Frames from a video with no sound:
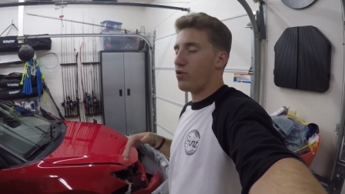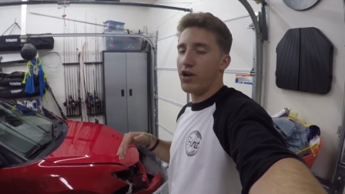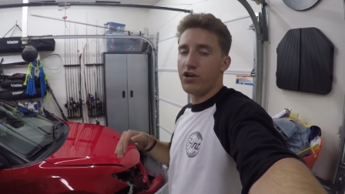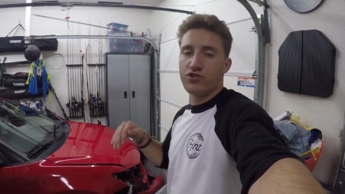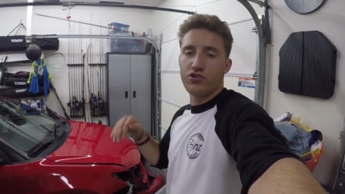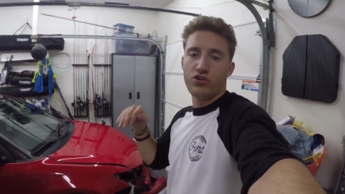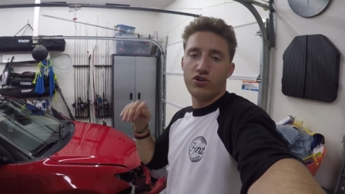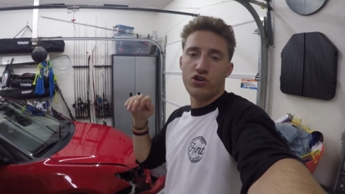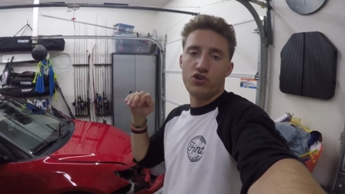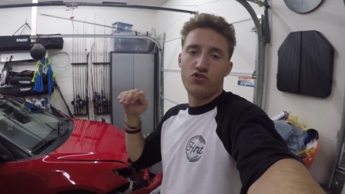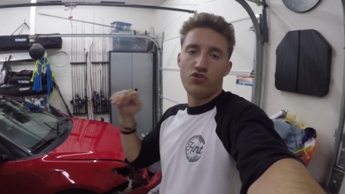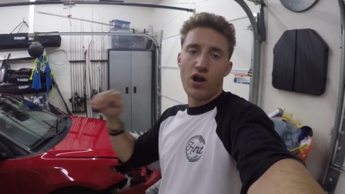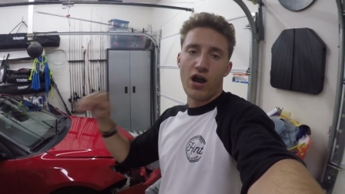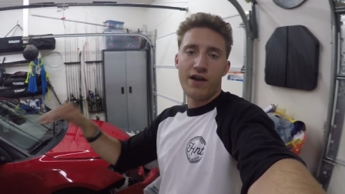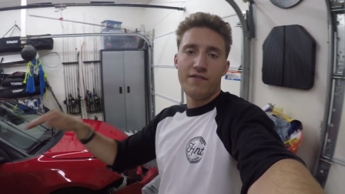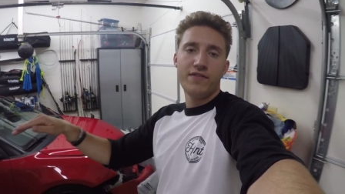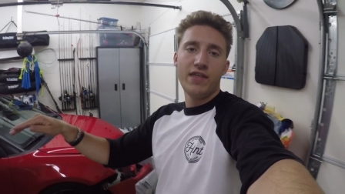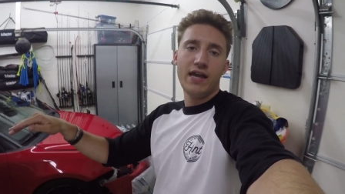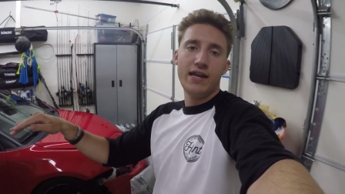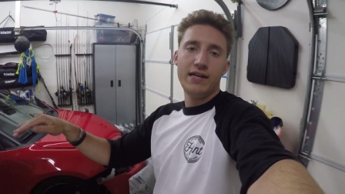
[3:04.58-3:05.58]
we're actually going to
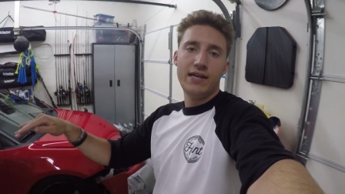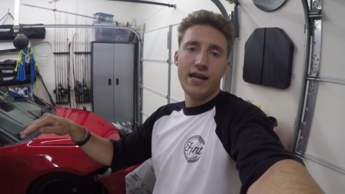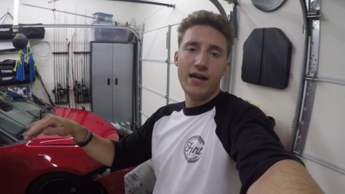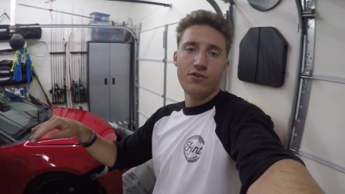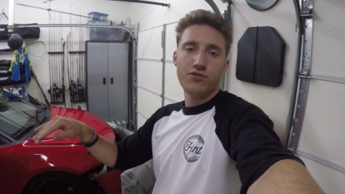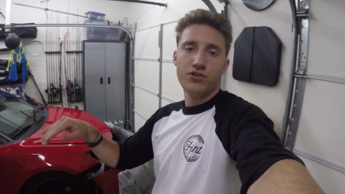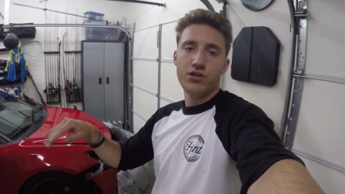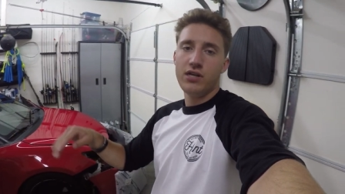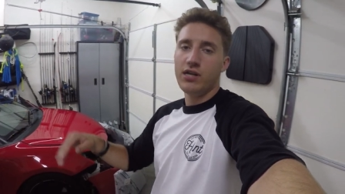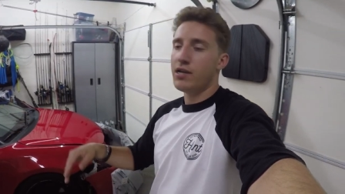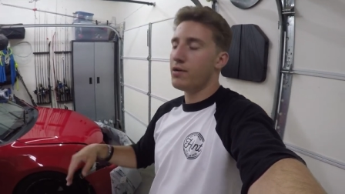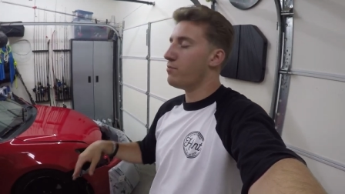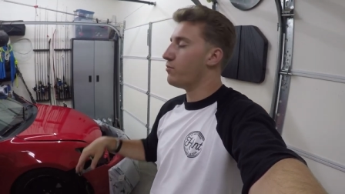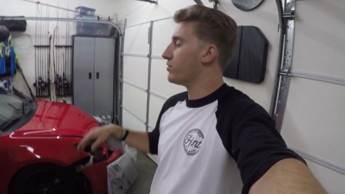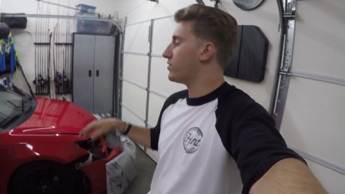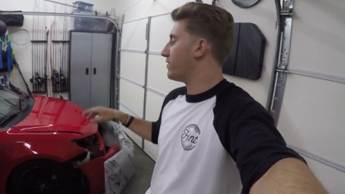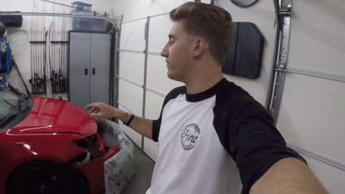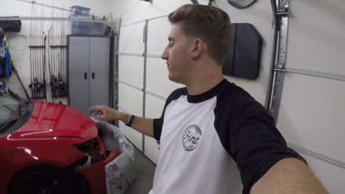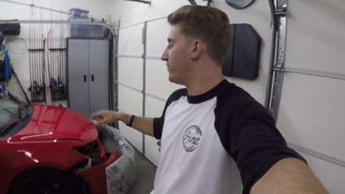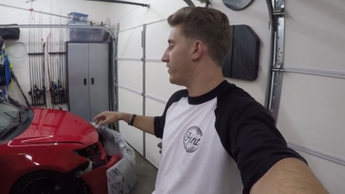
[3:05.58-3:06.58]
drive that down to him
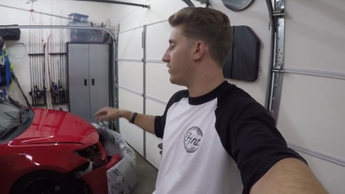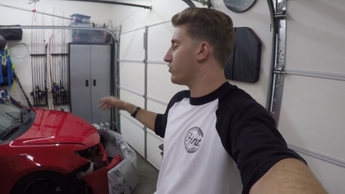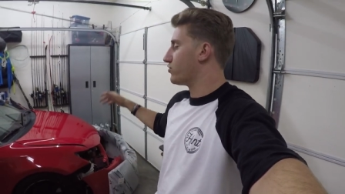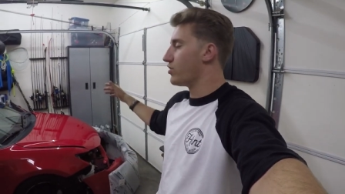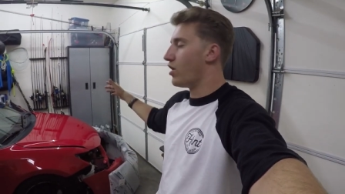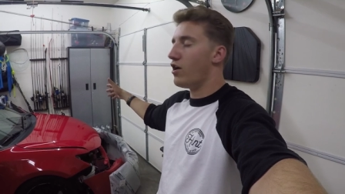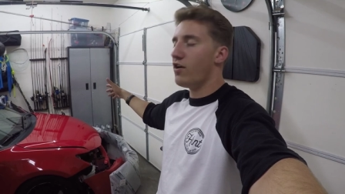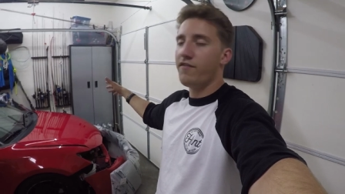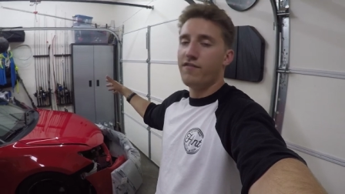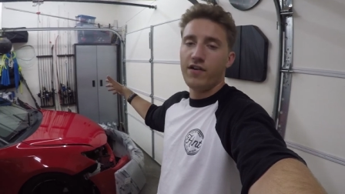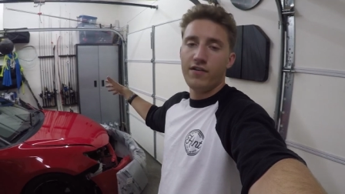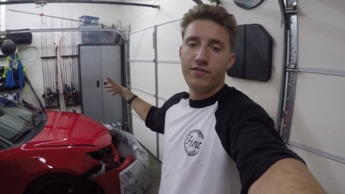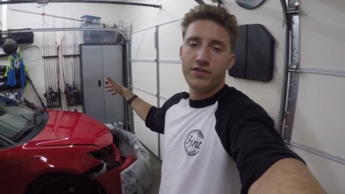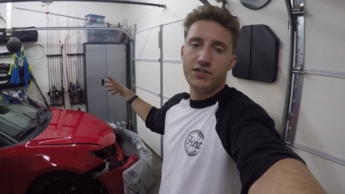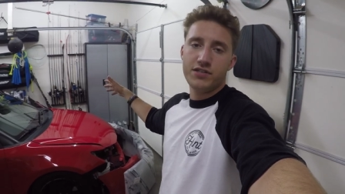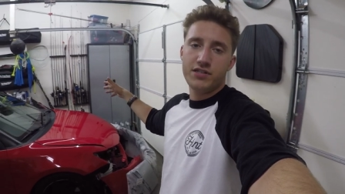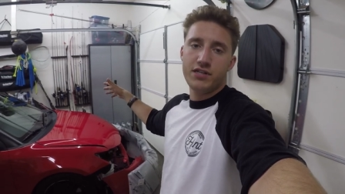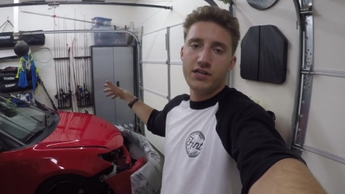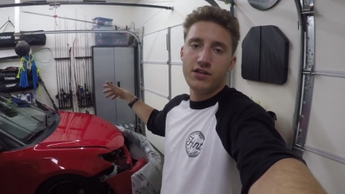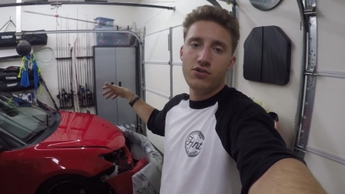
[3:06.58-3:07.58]
with the fenders off of it
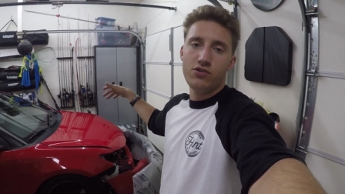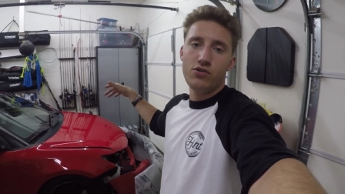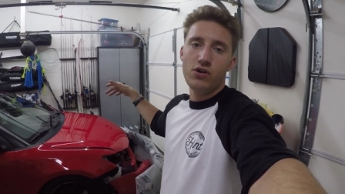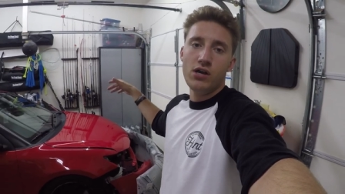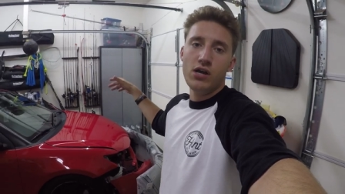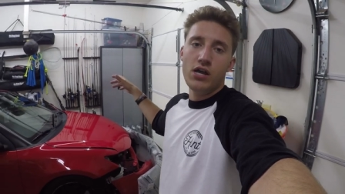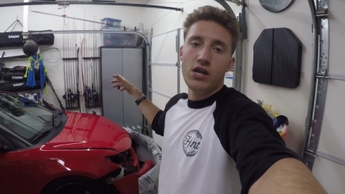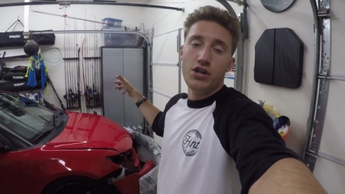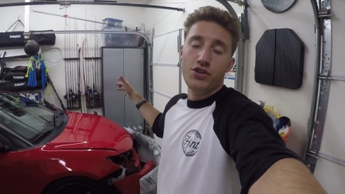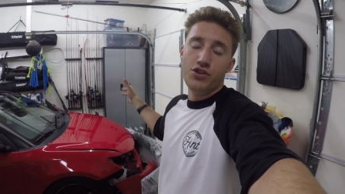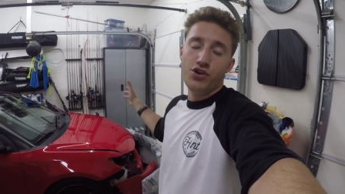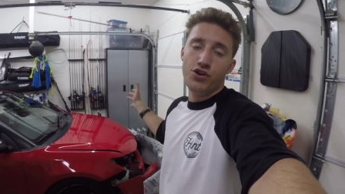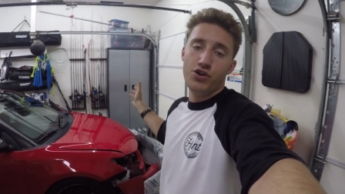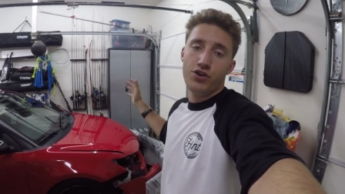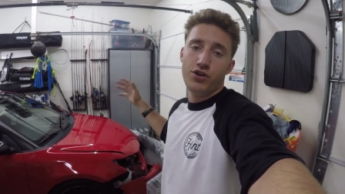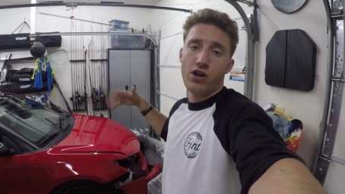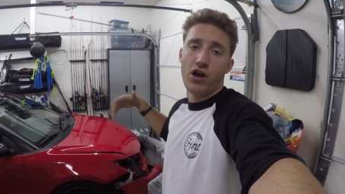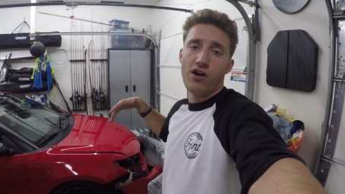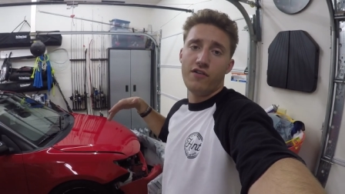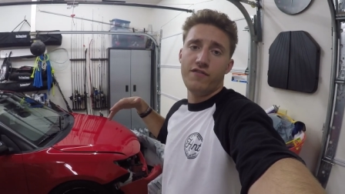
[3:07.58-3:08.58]
still, the
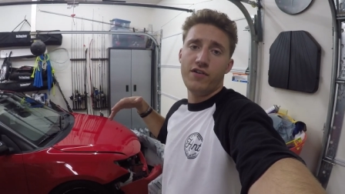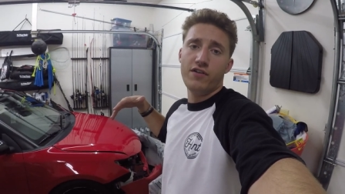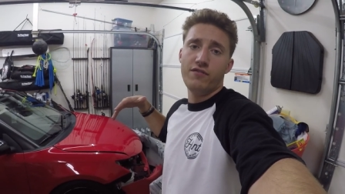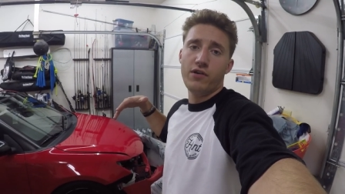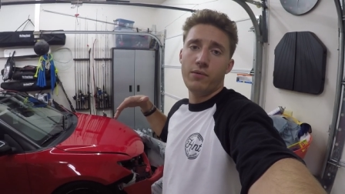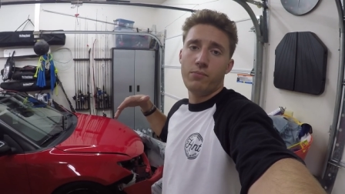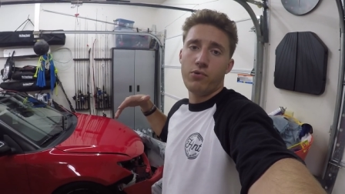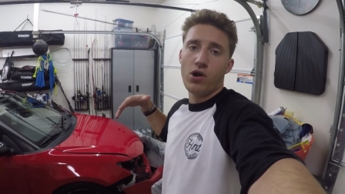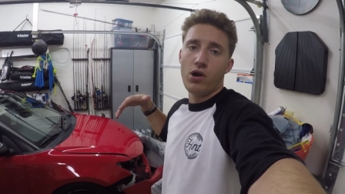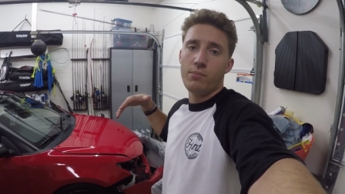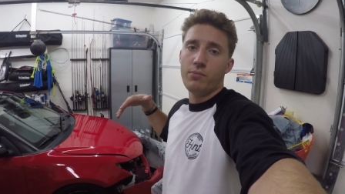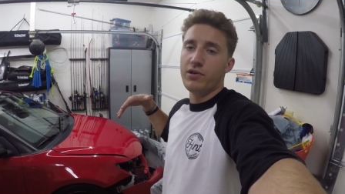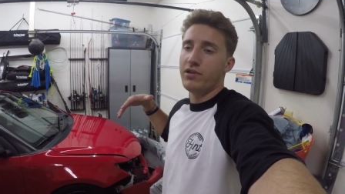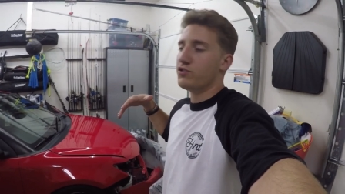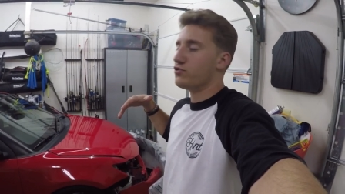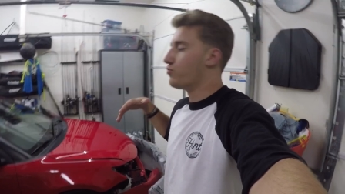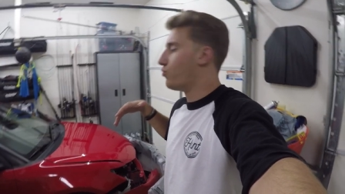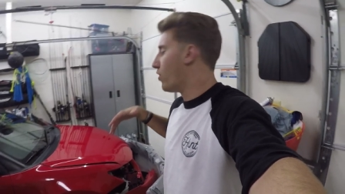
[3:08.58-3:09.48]
hood off of it probably as